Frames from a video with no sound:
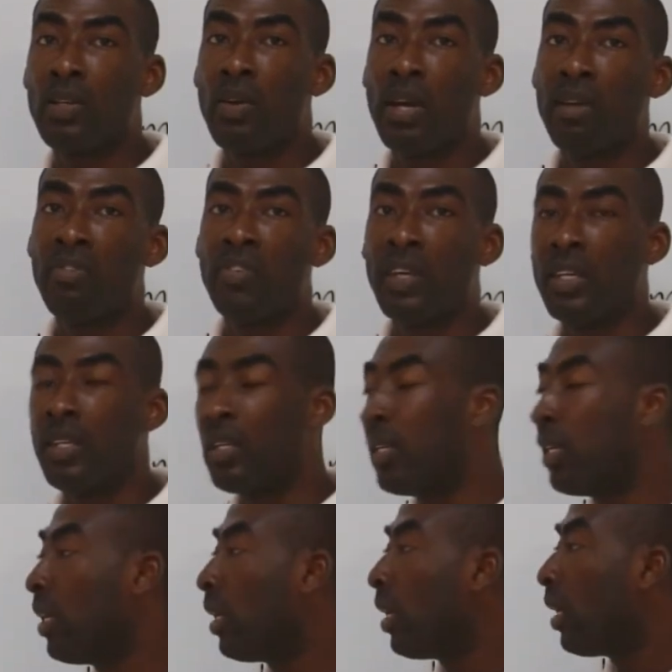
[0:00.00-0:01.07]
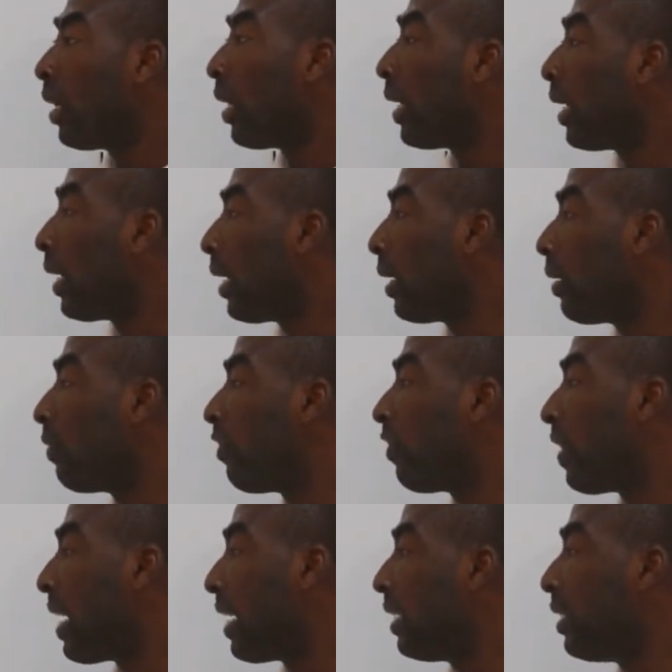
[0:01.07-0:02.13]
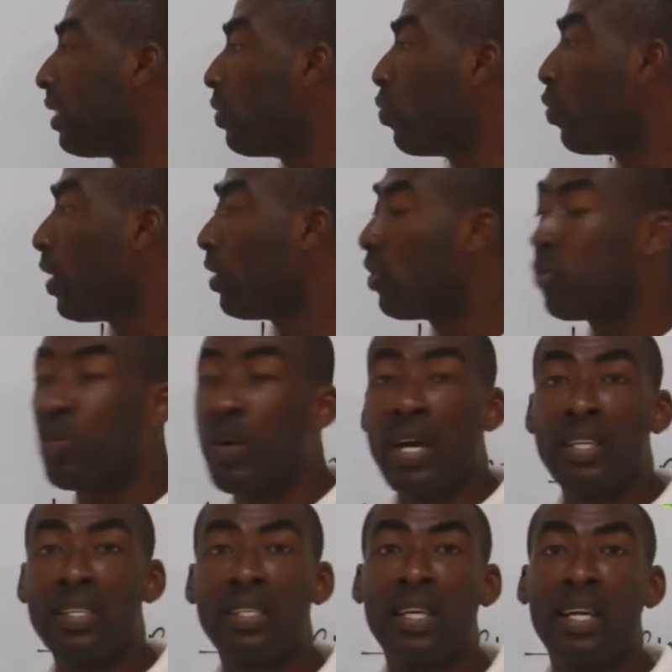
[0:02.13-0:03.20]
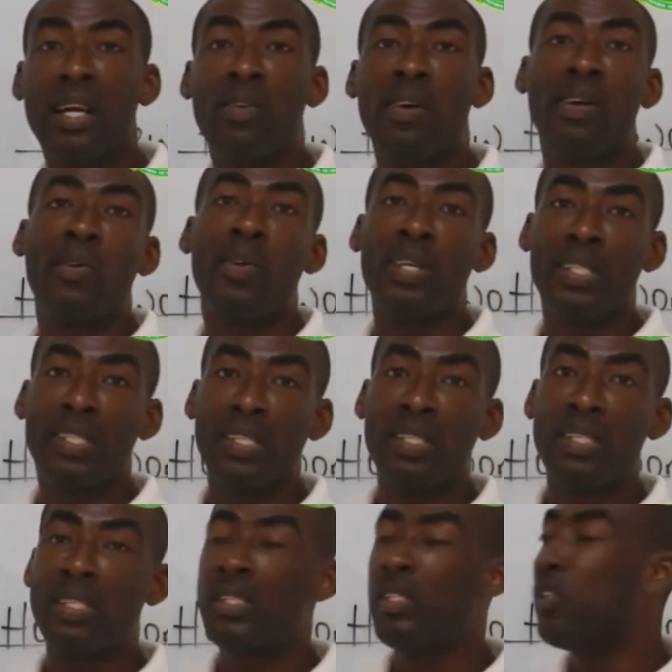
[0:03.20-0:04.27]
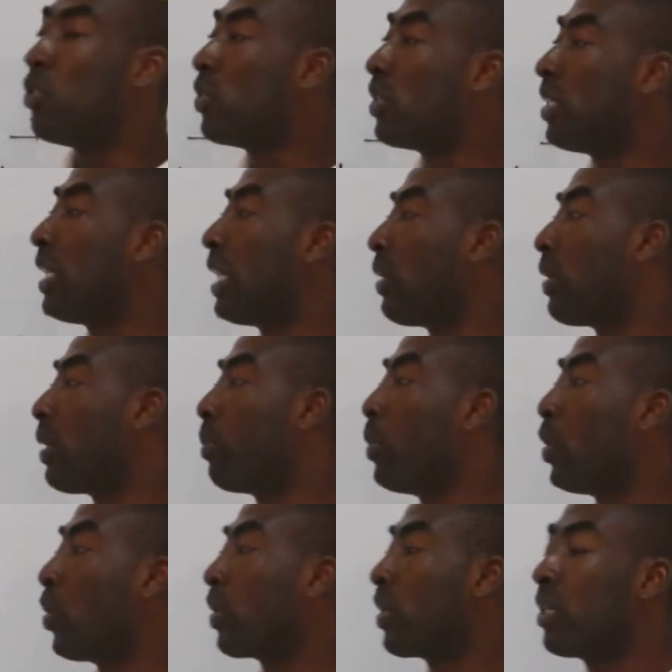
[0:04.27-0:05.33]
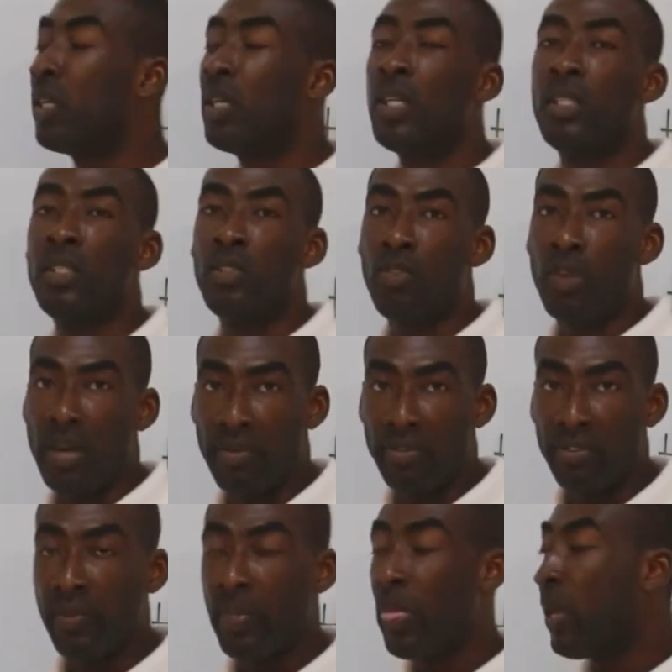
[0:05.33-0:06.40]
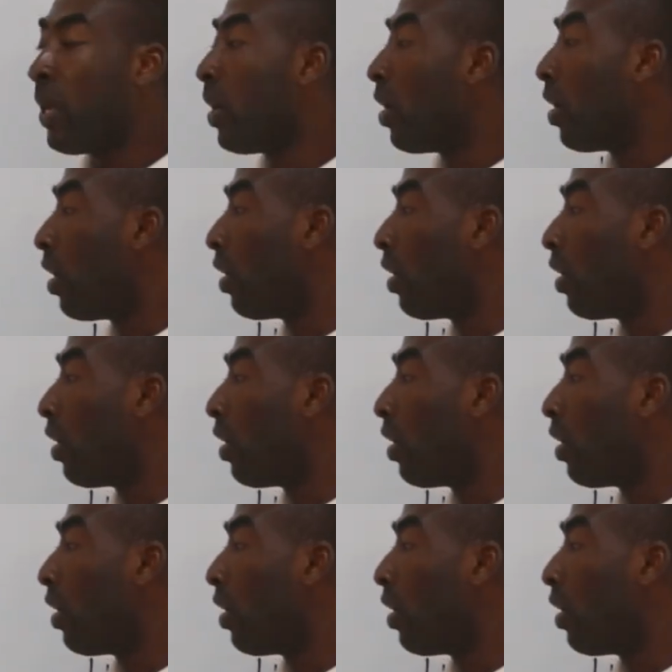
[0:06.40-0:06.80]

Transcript: graph and find the way to answer our questions using our block graph.